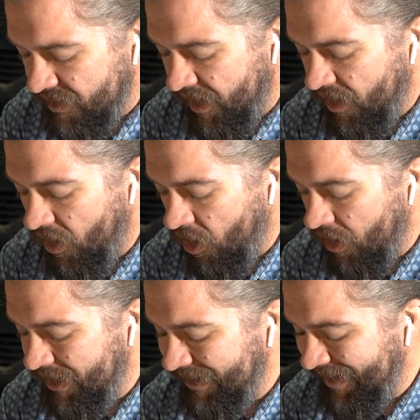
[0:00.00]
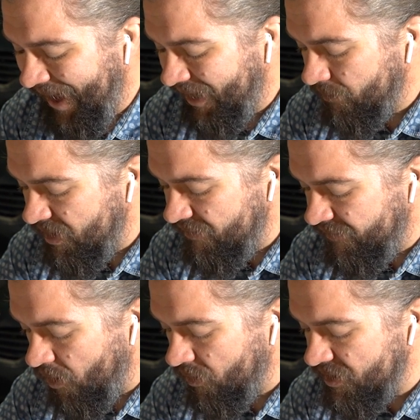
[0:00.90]
that are anatomy
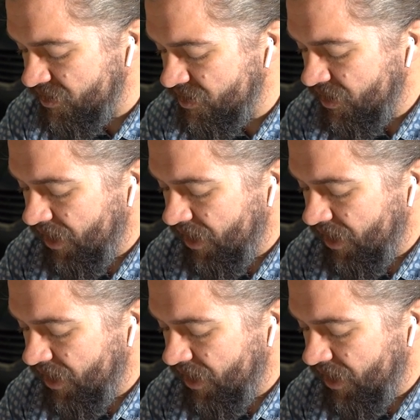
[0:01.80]
focused